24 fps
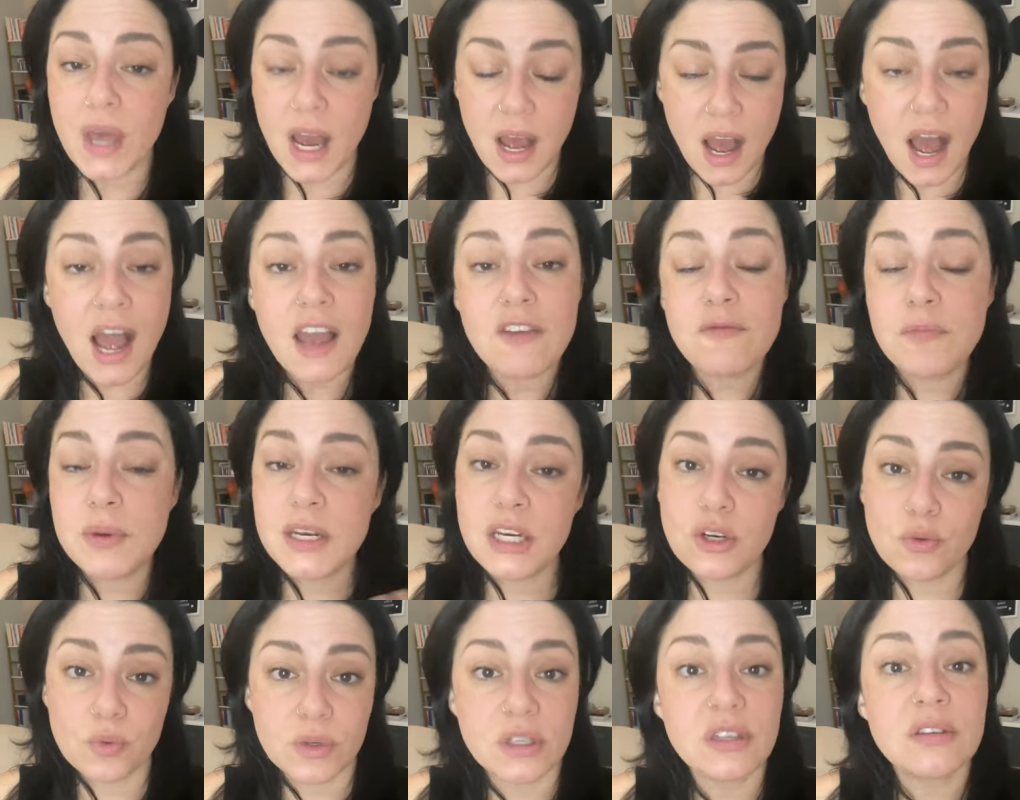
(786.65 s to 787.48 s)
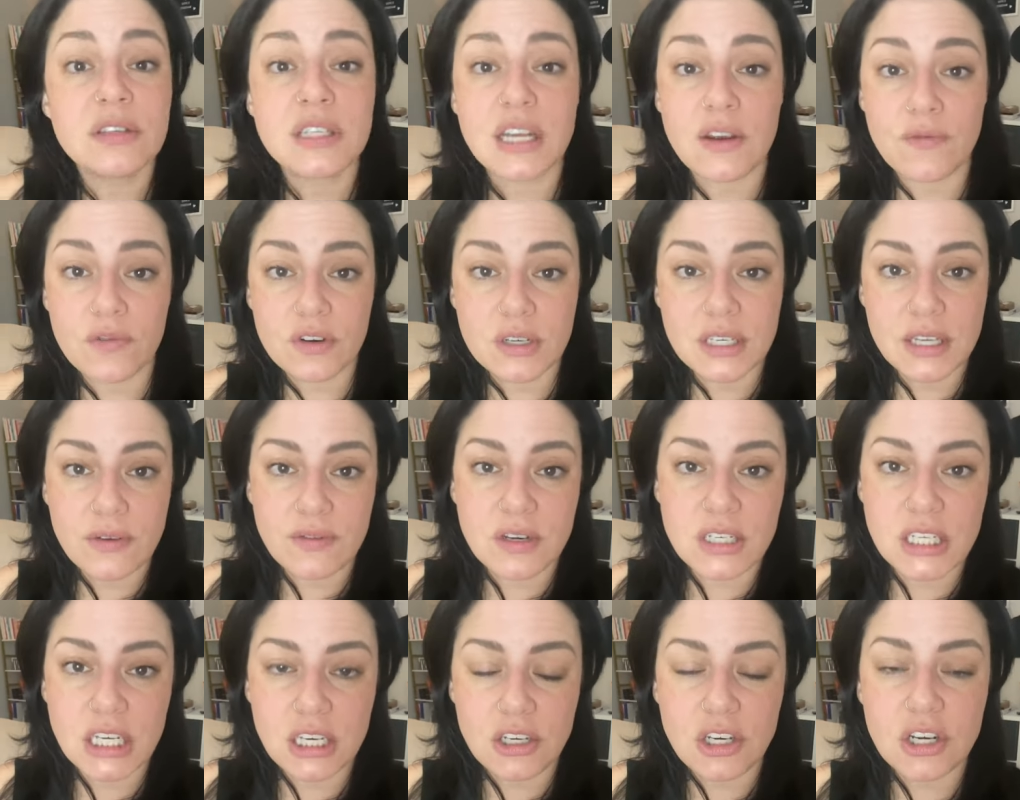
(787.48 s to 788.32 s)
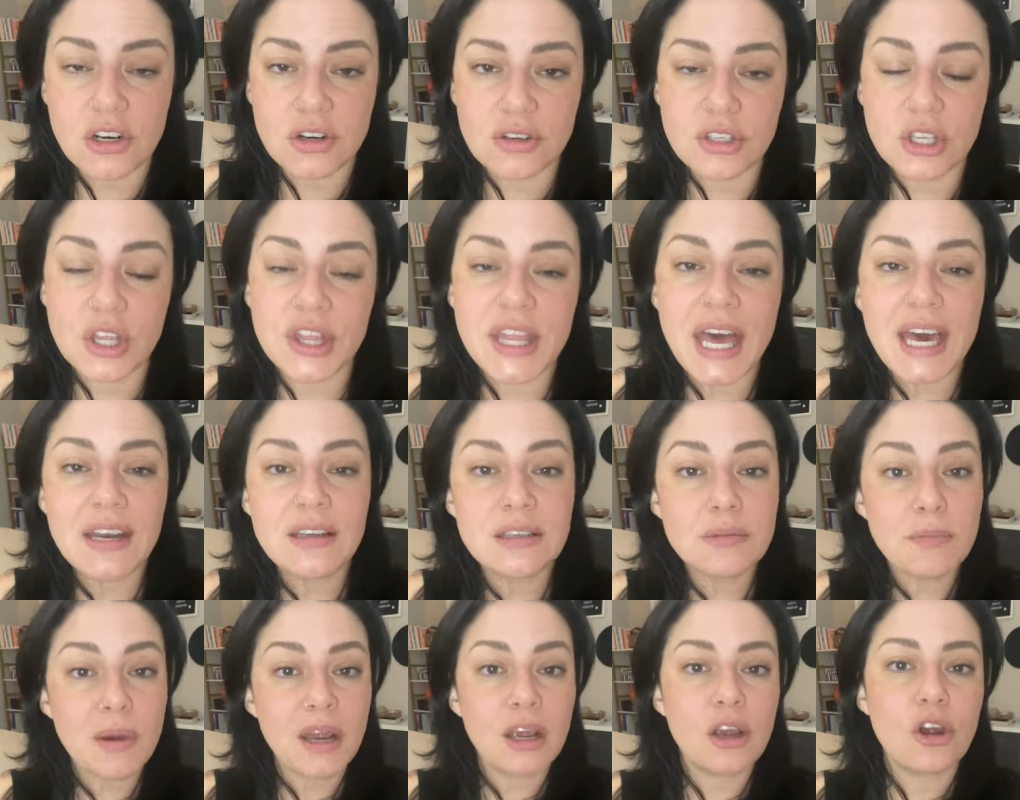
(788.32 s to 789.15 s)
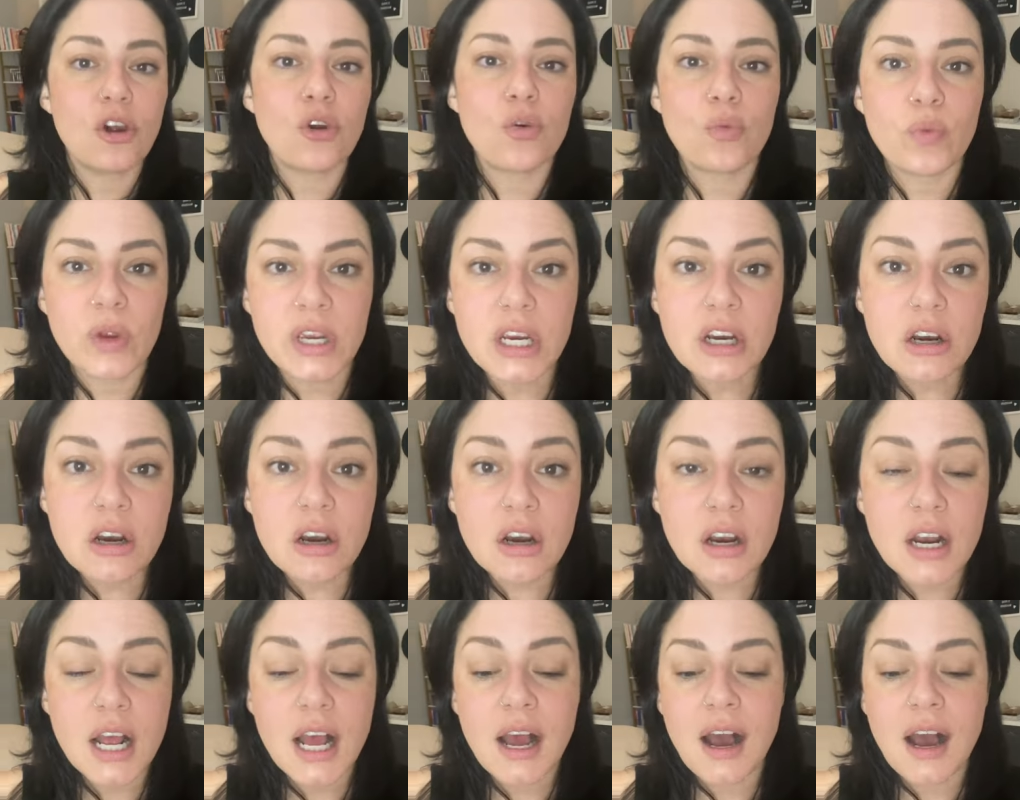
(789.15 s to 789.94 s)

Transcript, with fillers: I've been in real estate for 17 years. So that is my career.